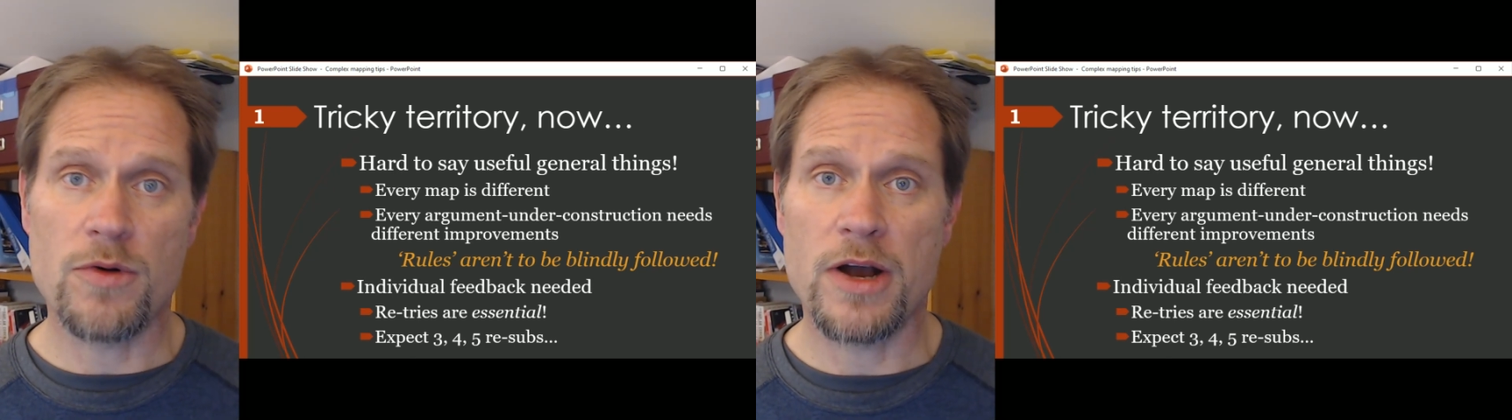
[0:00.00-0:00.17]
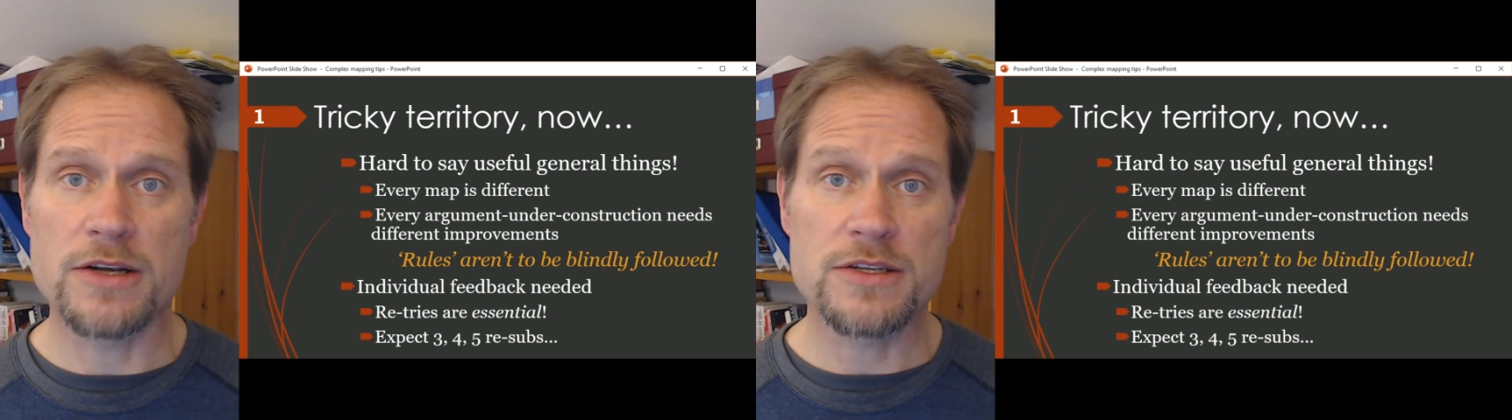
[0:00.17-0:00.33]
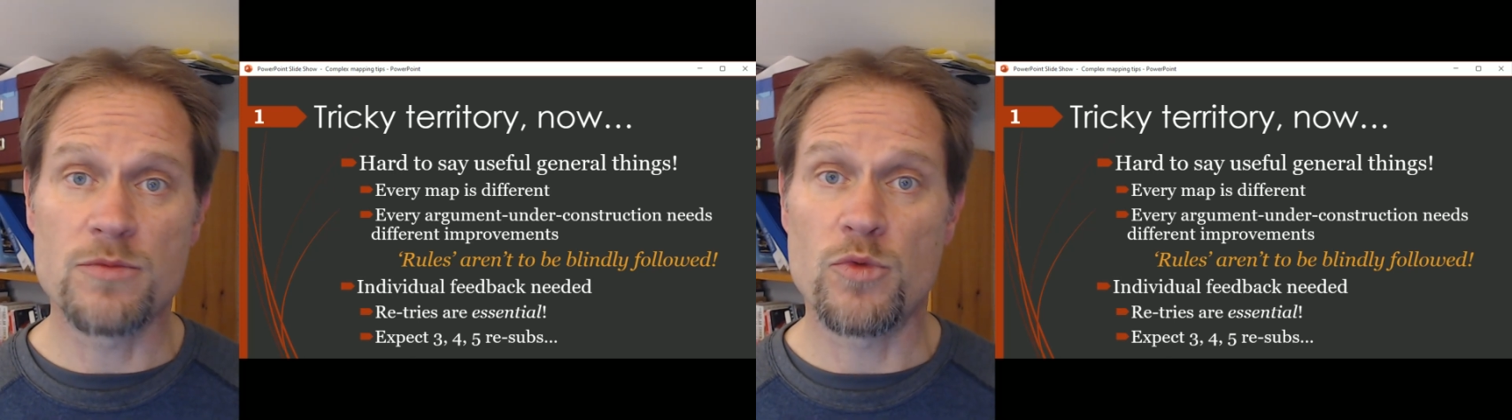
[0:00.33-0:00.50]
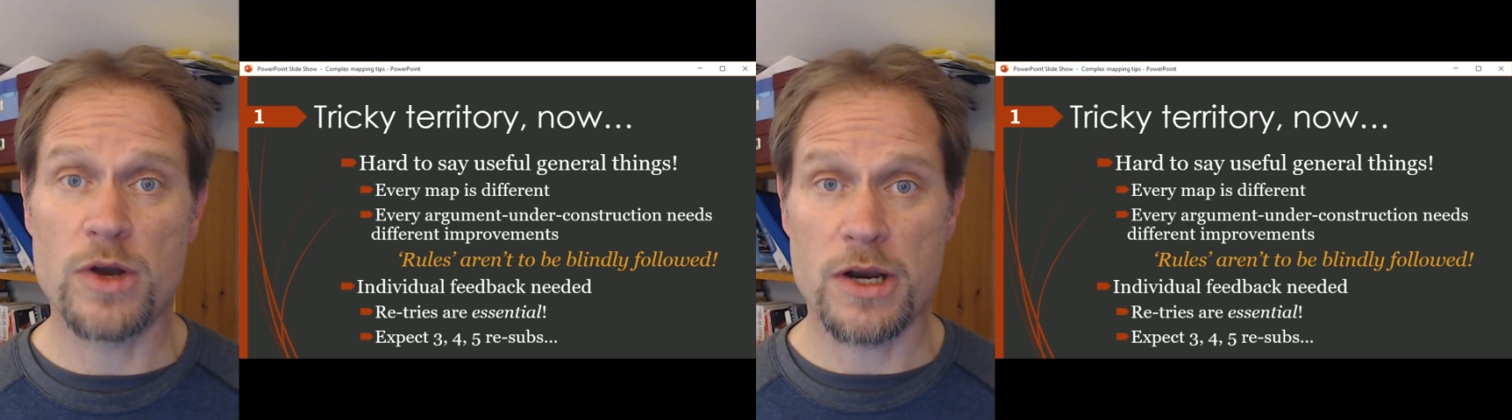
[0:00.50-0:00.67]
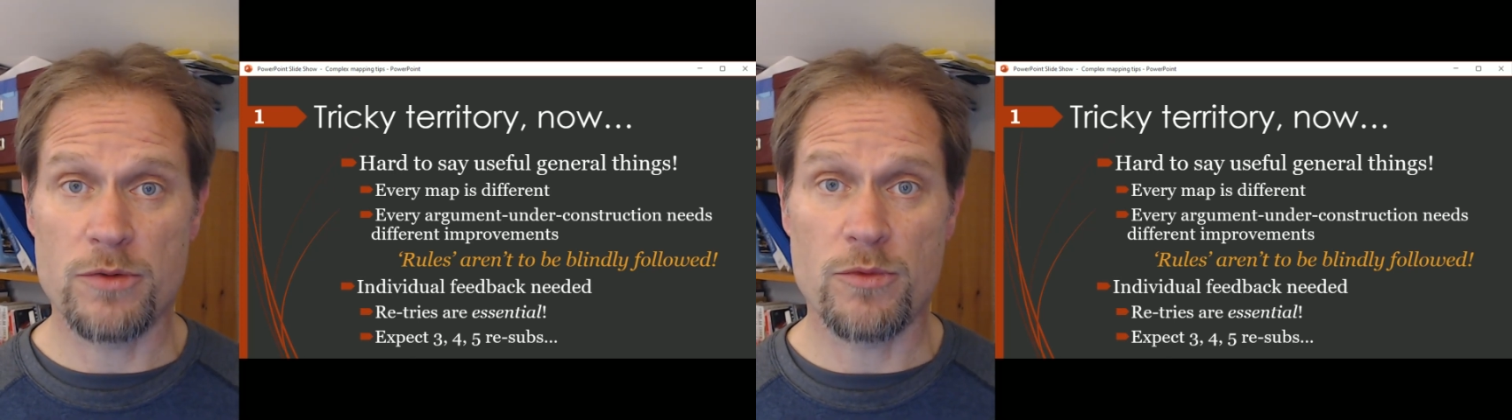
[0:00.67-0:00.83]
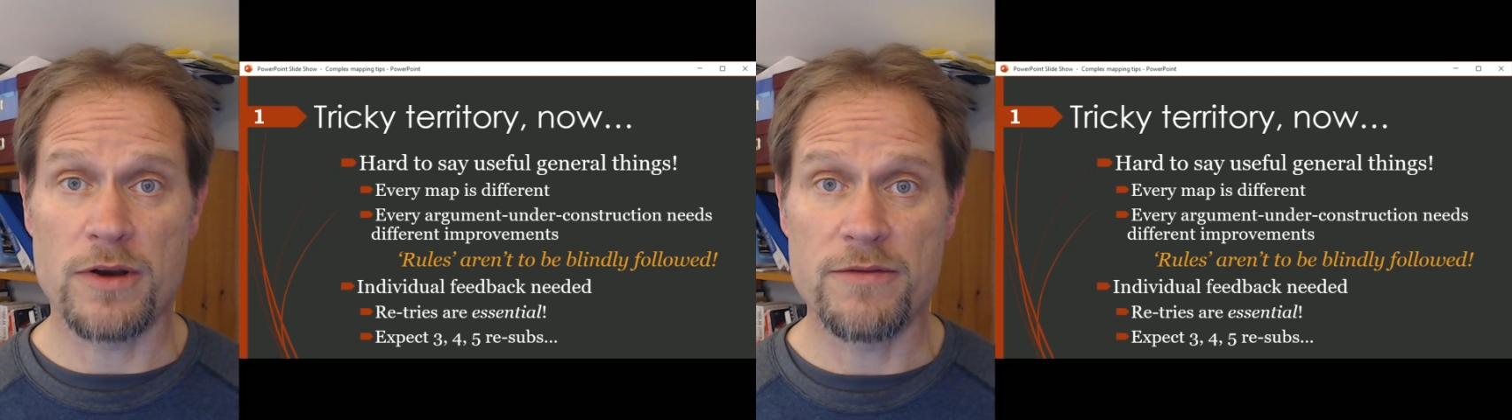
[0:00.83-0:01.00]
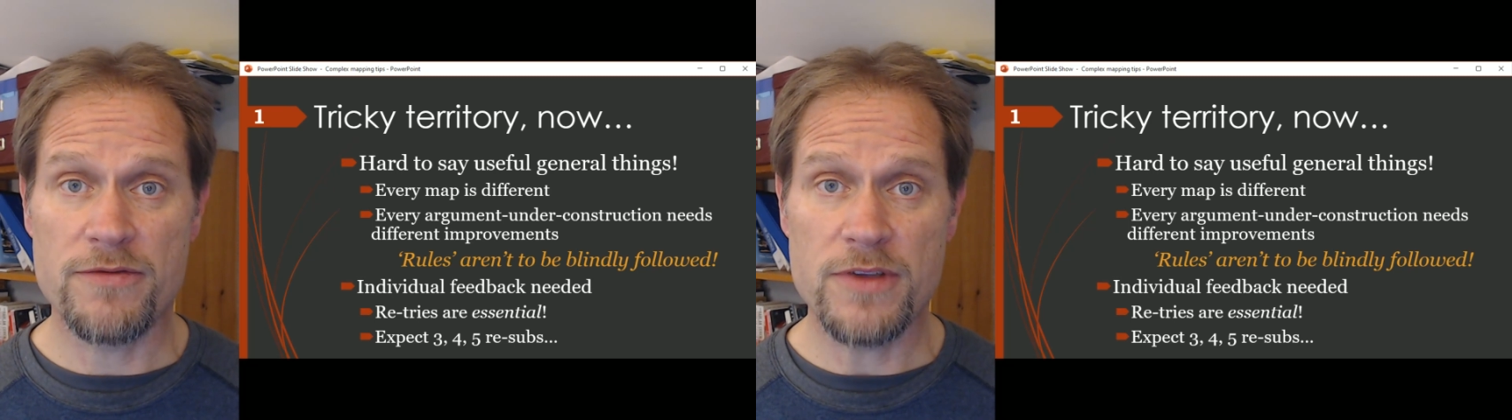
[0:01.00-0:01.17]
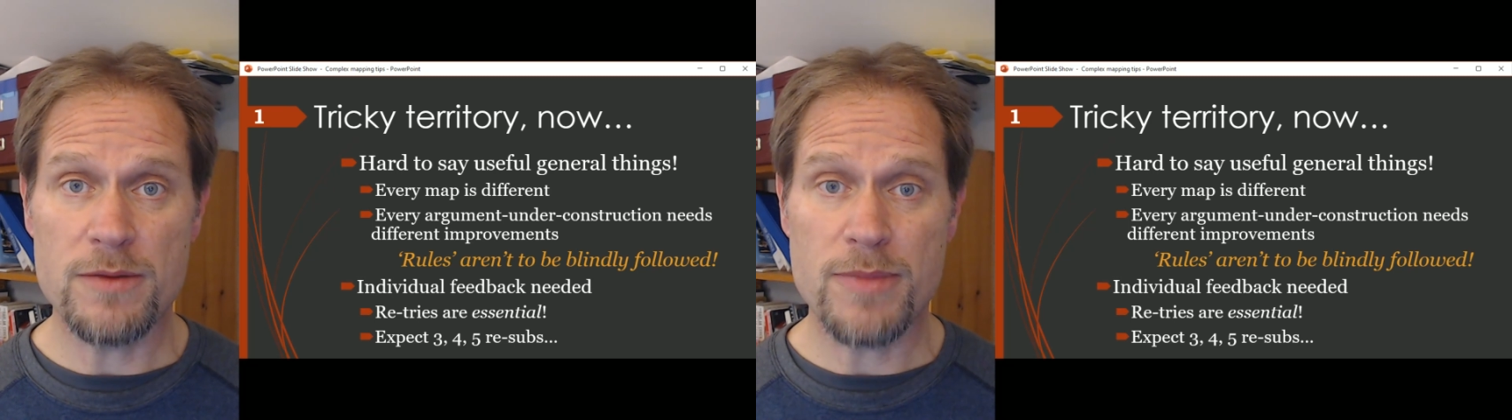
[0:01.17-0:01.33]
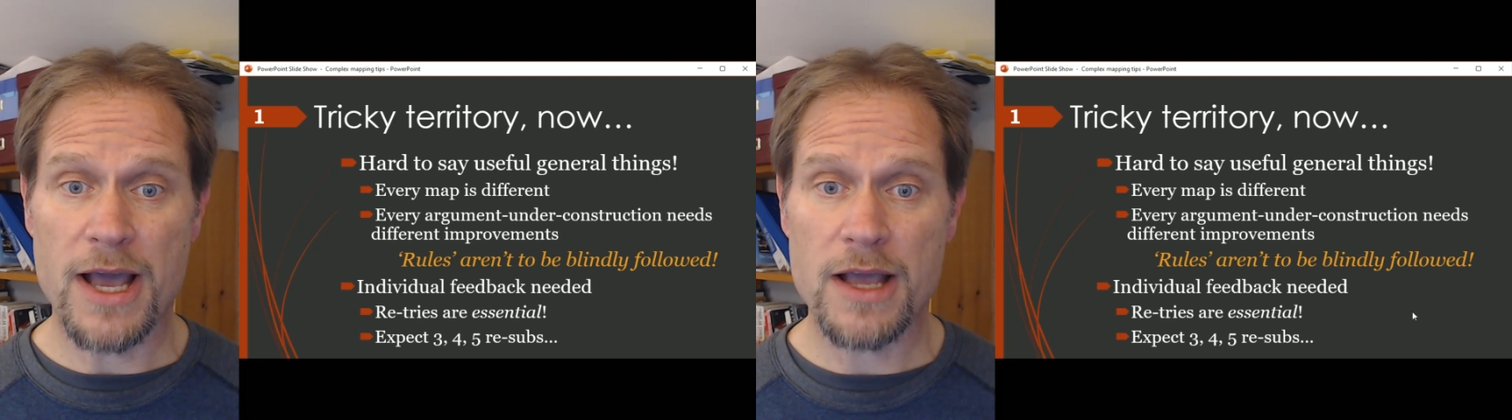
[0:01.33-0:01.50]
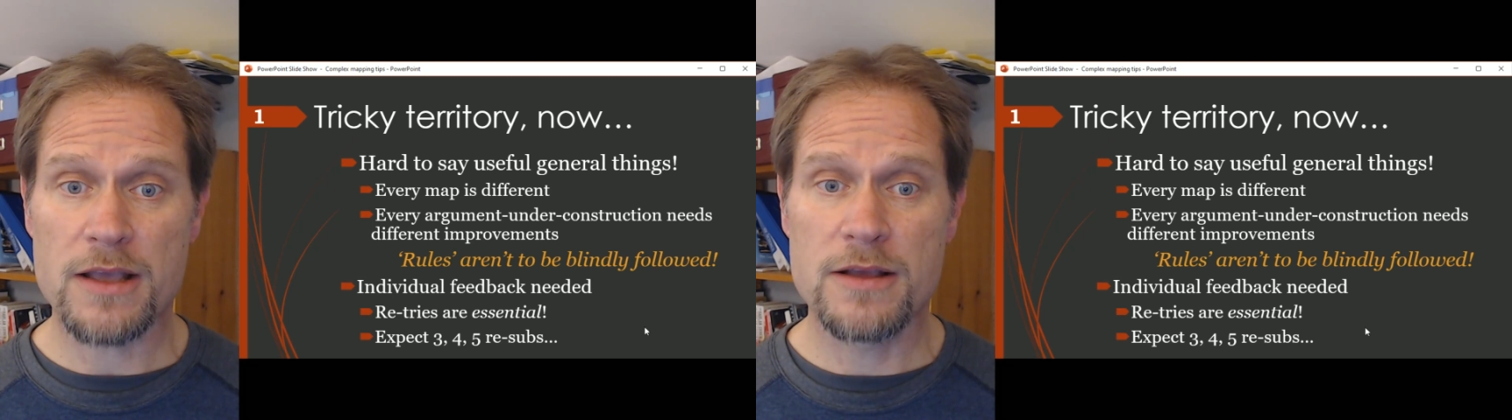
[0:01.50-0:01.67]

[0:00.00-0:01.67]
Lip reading: some one-on-one feedback,